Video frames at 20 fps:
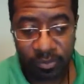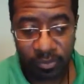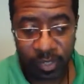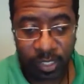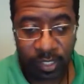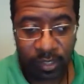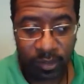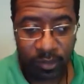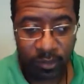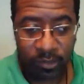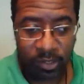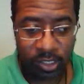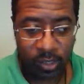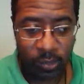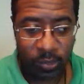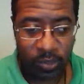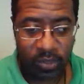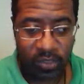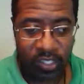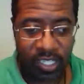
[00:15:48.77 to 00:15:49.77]
You
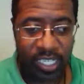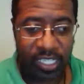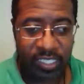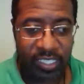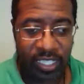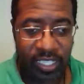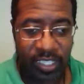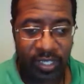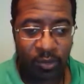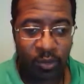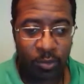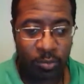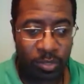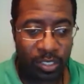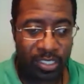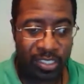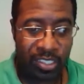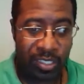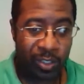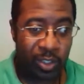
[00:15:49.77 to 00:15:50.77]
would think that there would
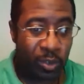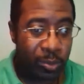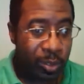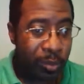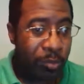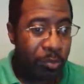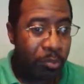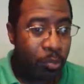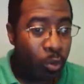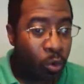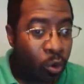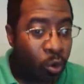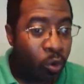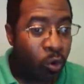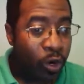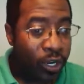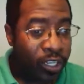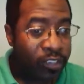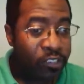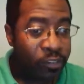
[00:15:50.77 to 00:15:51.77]
be a little bit
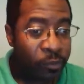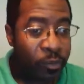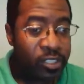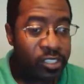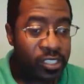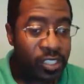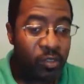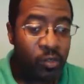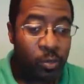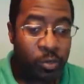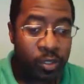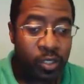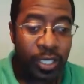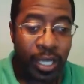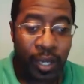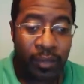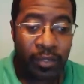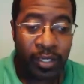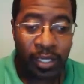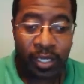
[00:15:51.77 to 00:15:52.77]
more information they would put
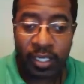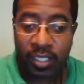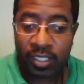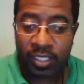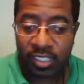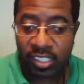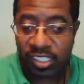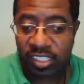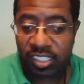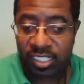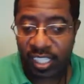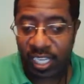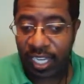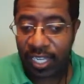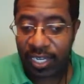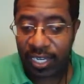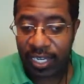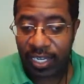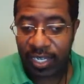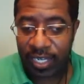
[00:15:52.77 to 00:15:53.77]
out there. Just
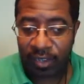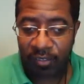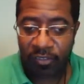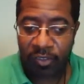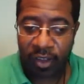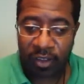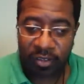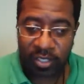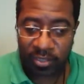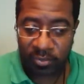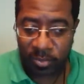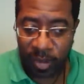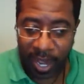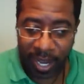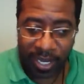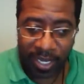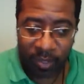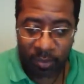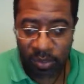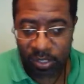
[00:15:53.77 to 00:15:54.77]
saying that they found his
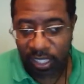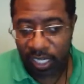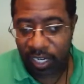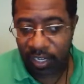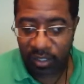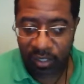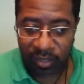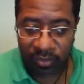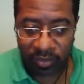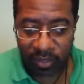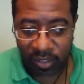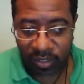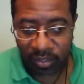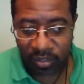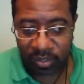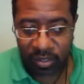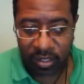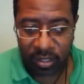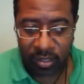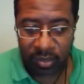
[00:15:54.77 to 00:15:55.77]
body and he was airlifted,
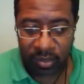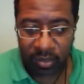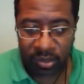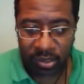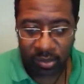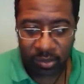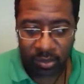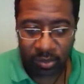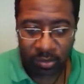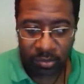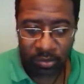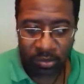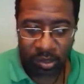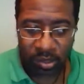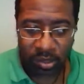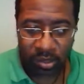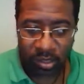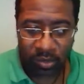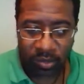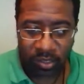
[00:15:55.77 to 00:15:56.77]
to
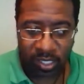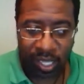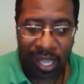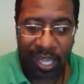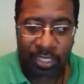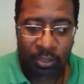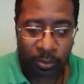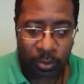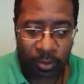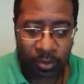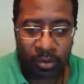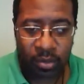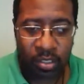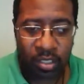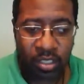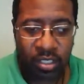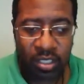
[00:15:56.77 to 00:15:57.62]
the nearest hospital.